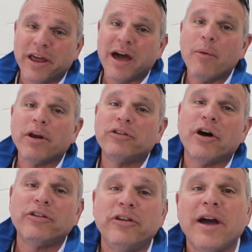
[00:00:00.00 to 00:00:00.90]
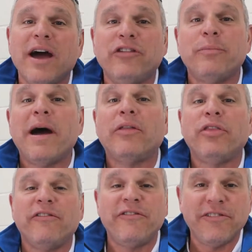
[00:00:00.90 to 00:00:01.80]
and I want to talk to you guys about
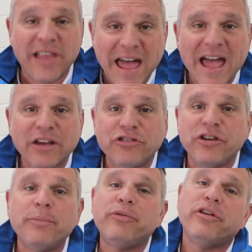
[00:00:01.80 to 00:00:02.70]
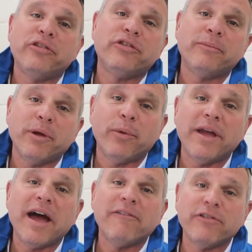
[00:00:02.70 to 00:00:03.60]
the flagship system that
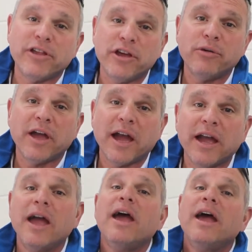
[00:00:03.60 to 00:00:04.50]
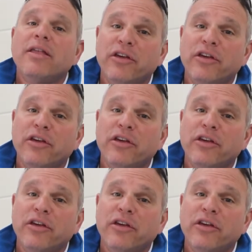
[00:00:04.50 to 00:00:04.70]
we have for the UK.